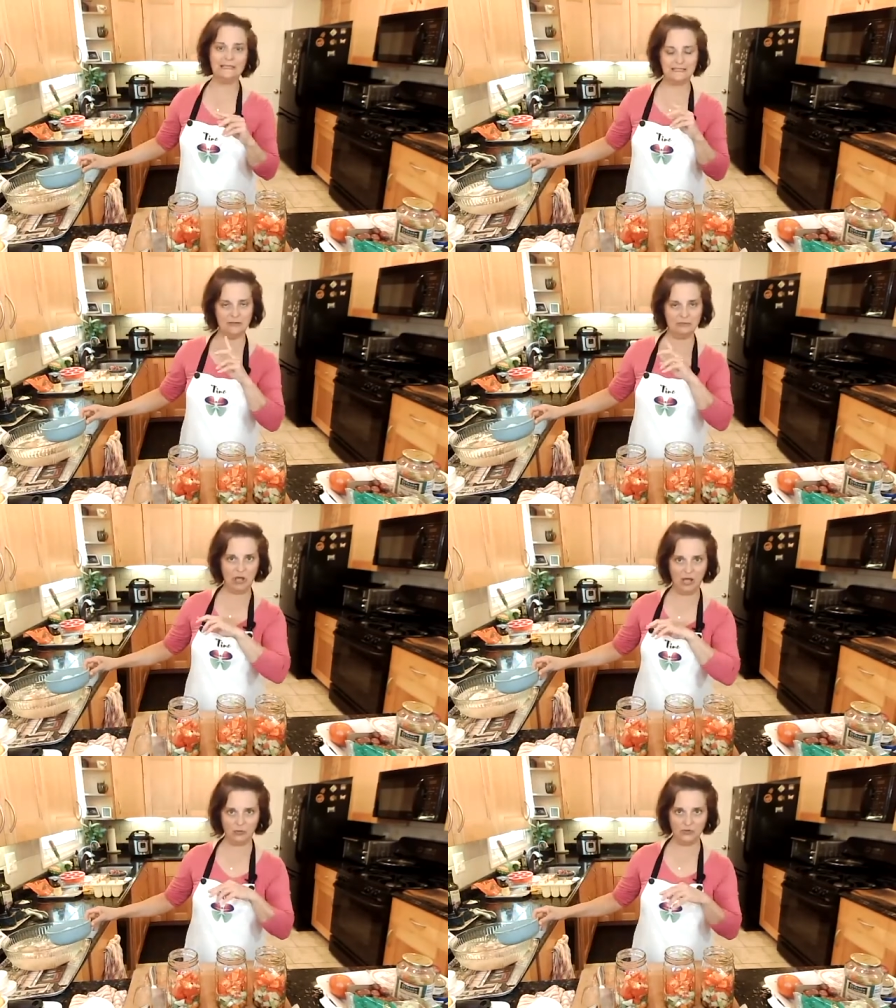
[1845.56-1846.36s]
Instant
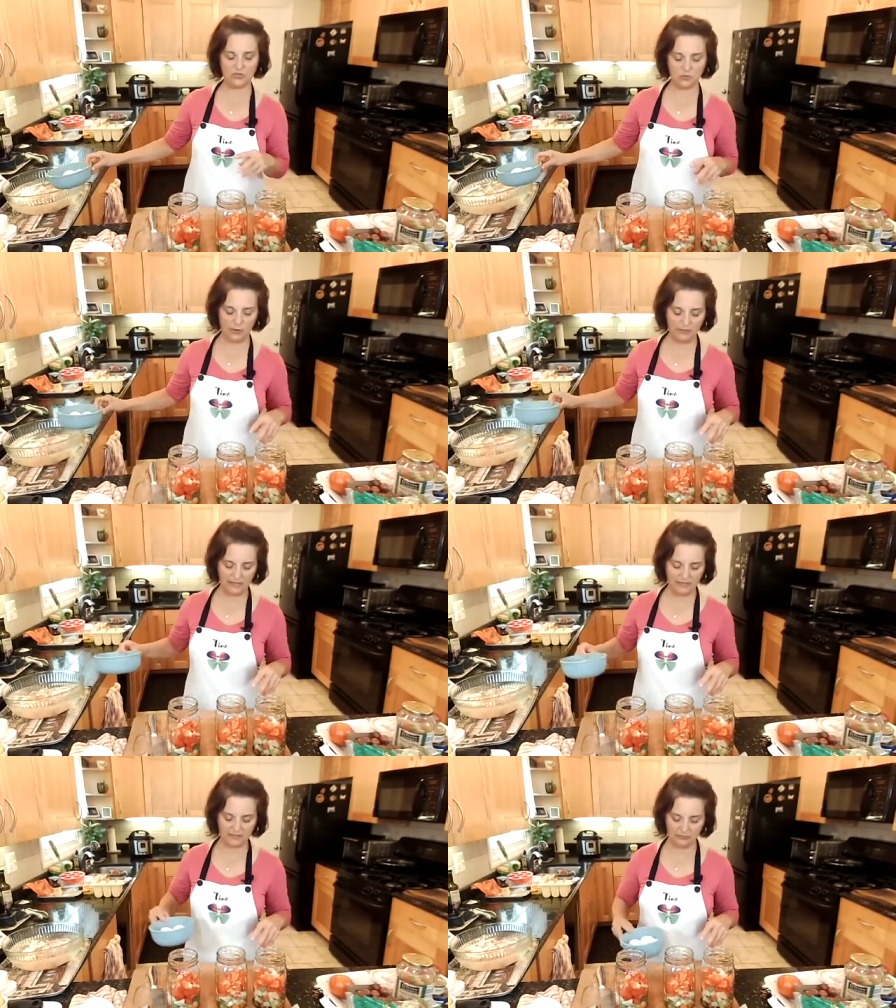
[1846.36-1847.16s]
Pot, which is why my
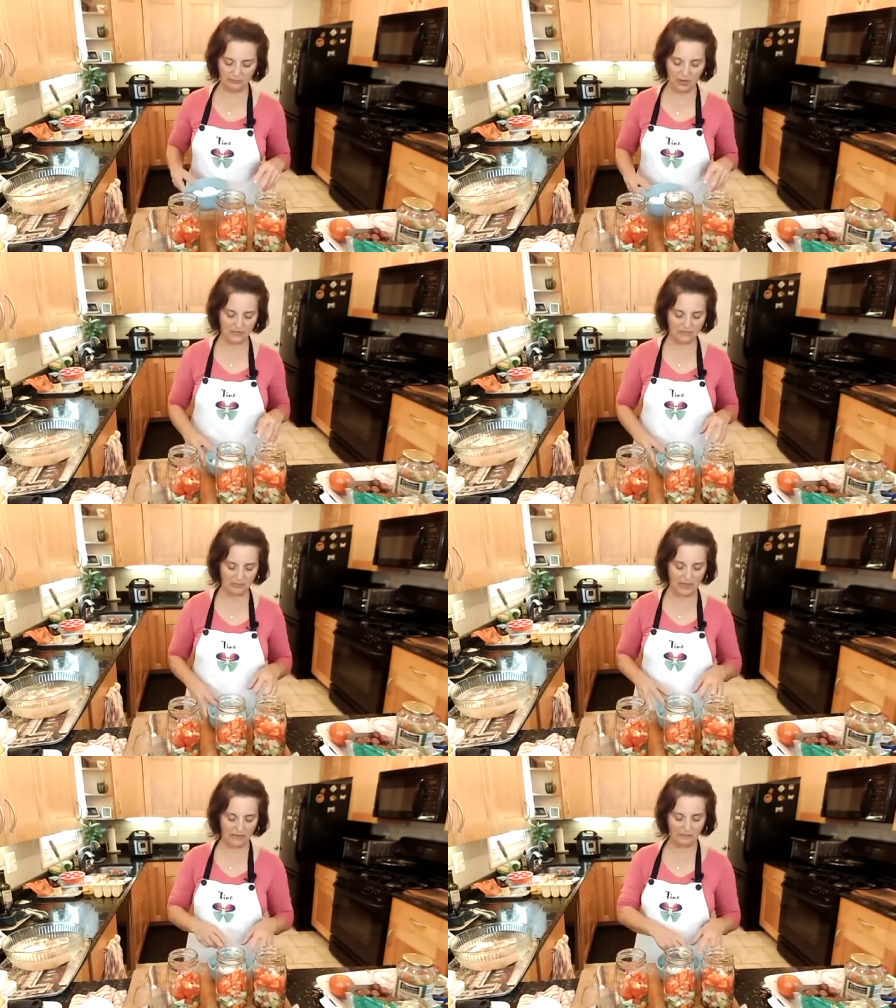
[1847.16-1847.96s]
Instant Pot is
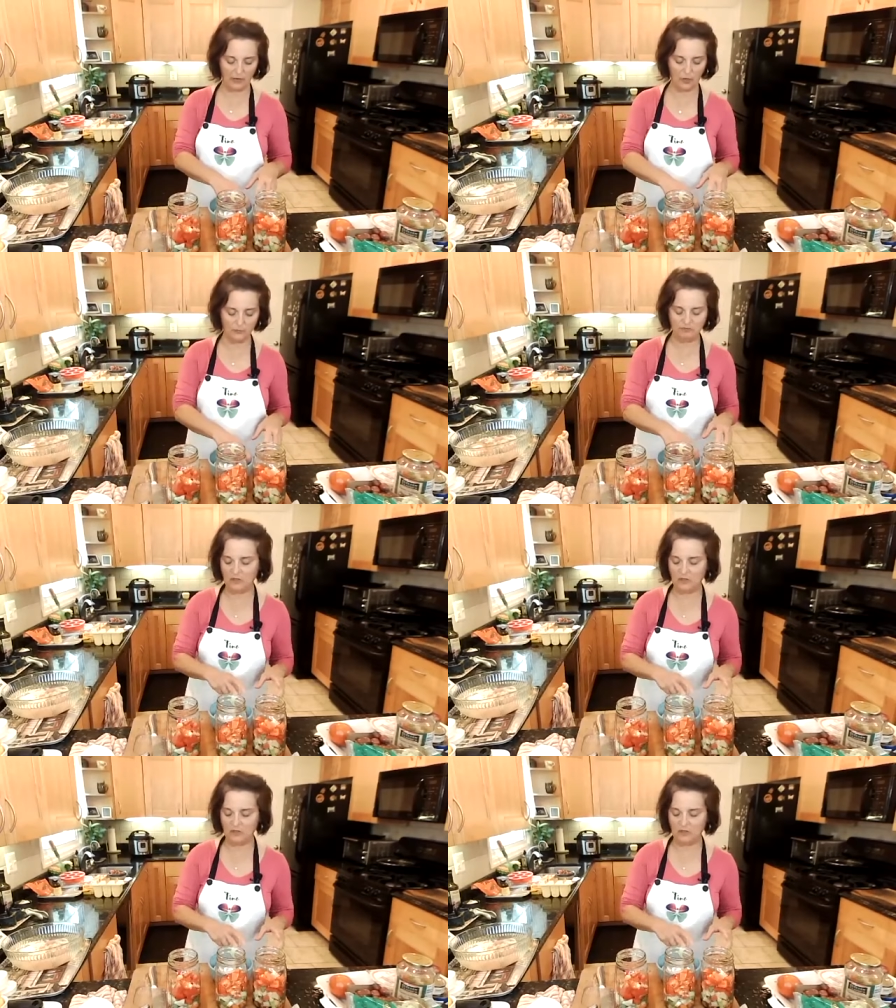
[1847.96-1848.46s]
back there.